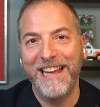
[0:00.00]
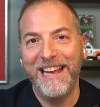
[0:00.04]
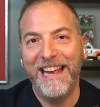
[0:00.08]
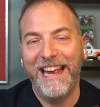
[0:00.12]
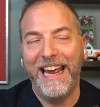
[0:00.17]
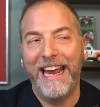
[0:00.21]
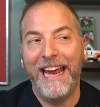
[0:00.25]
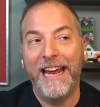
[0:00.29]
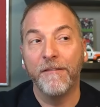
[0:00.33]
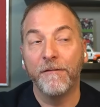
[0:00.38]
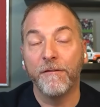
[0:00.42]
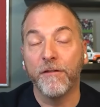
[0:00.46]

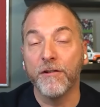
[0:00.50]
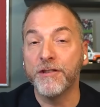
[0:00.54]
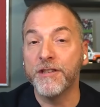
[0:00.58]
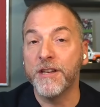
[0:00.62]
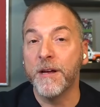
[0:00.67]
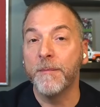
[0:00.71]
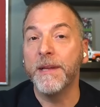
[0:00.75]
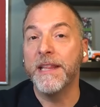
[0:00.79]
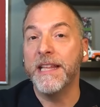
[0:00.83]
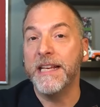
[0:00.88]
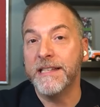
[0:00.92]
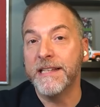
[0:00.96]
And for
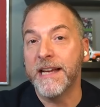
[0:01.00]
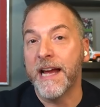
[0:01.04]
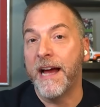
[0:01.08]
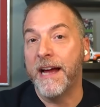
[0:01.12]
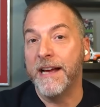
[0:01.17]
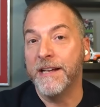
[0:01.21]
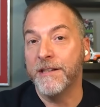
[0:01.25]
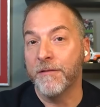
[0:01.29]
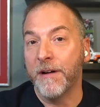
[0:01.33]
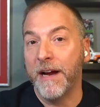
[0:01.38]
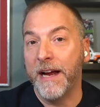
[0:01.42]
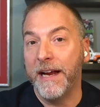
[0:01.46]
some of these
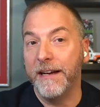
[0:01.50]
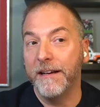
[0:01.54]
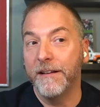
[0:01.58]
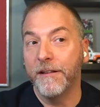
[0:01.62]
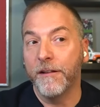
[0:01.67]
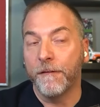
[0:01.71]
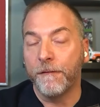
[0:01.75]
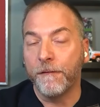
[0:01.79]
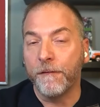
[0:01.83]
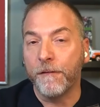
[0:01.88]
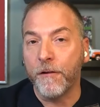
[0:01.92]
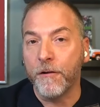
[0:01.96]
guys, right,
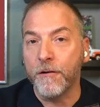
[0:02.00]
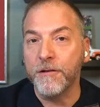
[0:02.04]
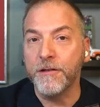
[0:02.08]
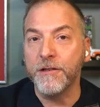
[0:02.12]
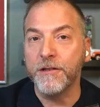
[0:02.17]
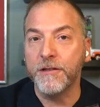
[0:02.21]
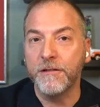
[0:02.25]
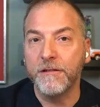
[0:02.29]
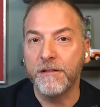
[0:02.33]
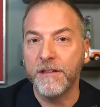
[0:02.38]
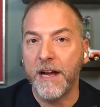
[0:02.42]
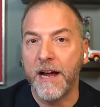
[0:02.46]
the
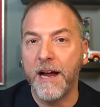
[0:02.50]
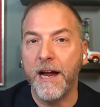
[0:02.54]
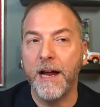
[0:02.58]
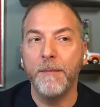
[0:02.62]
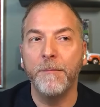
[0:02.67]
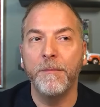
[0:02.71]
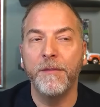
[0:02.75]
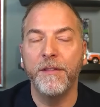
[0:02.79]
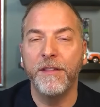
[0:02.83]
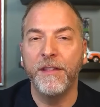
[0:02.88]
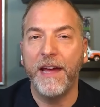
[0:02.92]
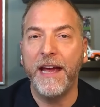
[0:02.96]
first
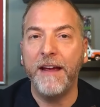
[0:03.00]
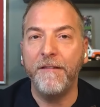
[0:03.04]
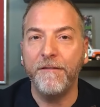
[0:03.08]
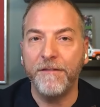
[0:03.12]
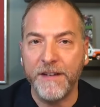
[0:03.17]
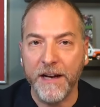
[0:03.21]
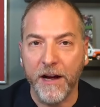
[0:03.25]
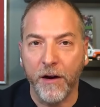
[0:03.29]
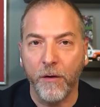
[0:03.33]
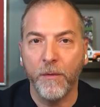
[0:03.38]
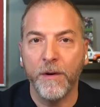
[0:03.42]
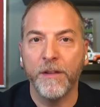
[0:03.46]
time they've
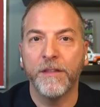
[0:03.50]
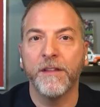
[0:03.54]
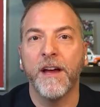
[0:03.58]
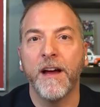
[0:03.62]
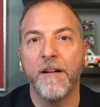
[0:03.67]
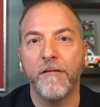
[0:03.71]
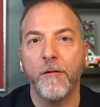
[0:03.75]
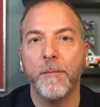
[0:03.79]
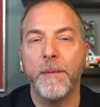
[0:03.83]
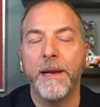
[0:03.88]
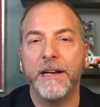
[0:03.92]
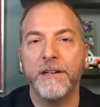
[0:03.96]
dealt with
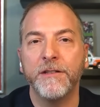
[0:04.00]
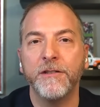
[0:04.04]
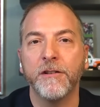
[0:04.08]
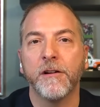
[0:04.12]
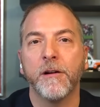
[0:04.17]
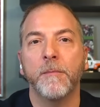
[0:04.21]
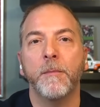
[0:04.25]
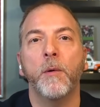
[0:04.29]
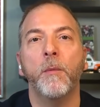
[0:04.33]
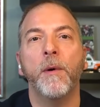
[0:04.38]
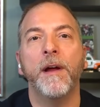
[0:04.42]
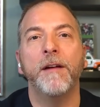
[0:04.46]
government, it took
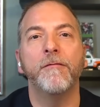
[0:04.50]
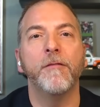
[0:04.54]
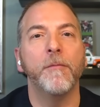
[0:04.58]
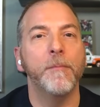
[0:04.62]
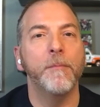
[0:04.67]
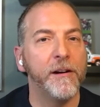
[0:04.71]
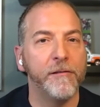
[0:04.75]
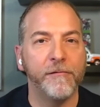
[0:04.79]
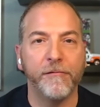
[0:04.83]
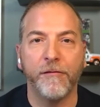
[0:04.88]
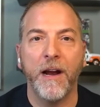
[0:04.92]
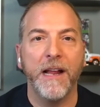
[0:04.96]
them away from
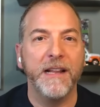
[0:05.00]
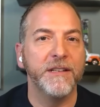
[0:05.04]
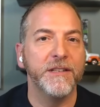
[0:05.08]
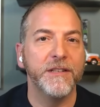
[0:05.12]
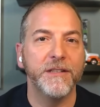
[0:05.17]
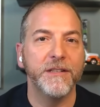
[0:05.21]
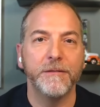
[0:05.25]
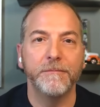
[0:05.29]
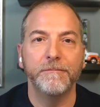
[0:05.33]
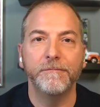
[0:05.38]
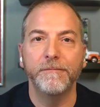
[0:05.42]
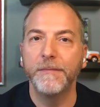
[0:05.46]
their
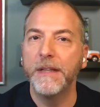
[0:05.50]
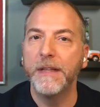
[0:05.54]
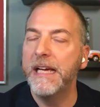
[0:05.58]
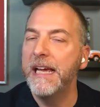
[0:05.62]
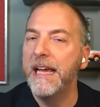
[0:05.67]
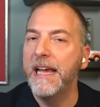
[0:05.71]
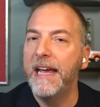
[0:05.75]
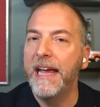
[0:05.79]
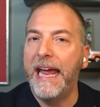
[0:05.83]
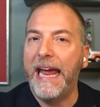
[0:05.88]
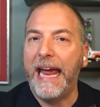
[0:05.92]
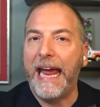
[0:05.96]
friends.
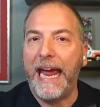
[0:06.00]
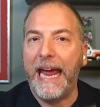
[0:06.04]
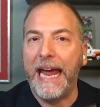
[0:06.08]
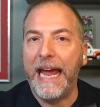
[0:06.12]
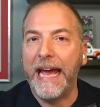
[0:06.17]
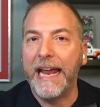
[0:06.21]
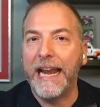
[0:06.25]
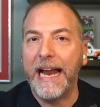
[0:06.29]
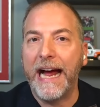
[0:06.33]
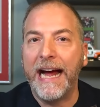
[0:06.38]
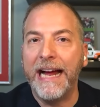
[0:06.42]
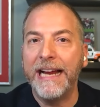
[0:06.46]

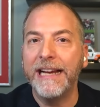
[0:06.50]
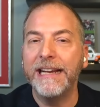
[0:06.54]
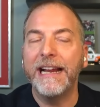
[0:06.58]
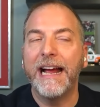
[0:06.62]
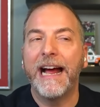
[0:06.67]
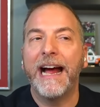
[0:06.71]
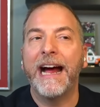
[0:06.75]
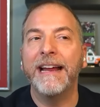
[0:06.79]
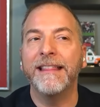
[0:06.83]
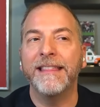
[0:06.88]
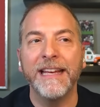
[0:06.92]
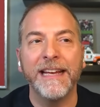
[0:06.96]
And I
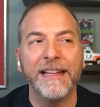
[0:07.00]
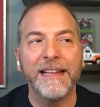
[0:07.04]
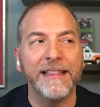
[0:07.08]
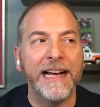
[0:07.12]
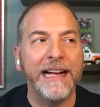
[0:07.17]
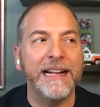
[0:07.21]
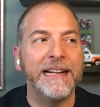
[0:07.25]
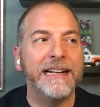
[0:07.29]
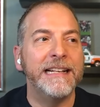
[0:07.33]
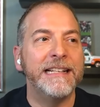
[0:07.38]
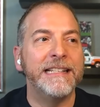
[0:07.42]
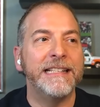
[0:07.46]
think
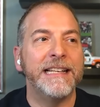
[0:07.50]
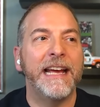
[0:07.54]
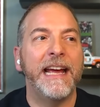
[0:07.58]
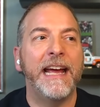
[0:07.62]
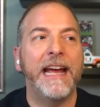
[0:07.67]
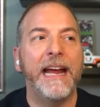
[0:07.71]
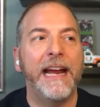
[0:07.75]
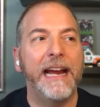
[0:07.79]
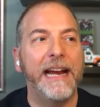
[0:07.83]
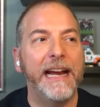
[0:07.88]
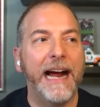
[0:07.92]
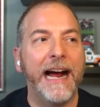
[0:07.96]

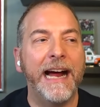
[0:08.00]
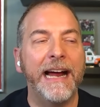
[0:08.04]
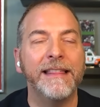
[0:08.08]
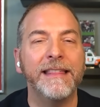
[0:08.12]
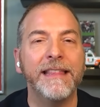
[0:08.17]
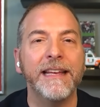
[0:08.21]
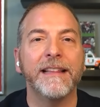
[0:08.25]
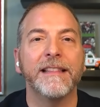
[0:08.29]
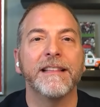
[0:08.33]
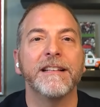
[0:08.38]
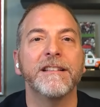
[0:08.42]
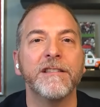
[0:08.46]
I
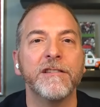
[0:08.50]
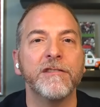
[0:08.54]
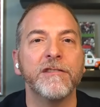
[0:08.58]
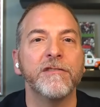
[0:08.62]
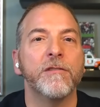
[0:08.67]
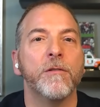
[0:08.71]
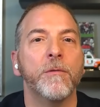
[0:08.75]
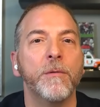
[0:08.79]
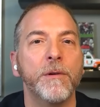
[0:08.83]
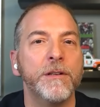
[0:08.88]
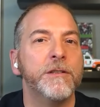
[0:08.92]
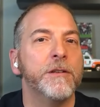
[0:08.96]
think this is
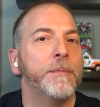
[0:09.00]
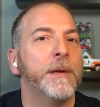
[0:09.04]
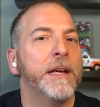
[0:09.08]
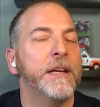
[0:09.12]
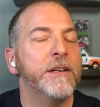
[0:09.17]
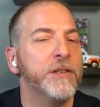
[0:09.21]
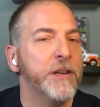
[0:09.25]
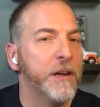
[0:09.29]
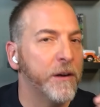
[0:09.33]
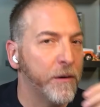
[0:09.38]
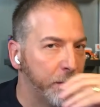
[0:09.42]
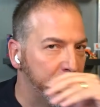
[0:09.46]
going to be a
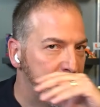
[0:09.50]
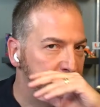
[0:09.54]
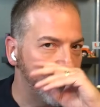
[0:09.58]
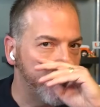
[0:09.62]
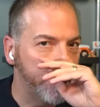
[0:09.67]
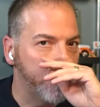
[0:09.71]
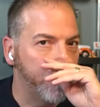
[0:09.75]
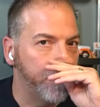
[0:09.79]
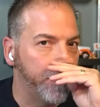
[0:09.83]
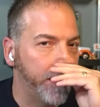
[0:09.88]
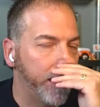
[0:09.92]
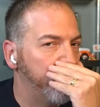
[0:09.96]

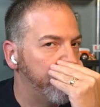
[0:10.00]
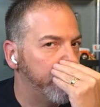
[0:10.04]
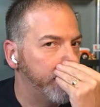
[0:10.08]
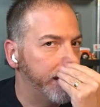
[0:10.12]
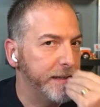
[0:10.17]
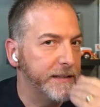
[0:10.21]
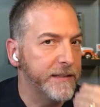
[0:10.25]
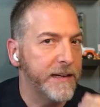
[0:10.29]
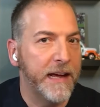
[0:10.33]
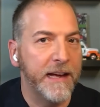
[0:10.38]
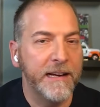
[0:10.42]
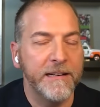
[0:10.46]
generational thing with
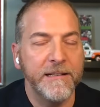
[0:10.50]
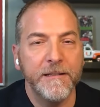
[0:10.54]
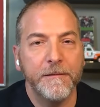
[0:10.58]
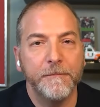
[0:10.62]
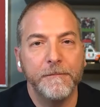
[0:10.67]
these guys.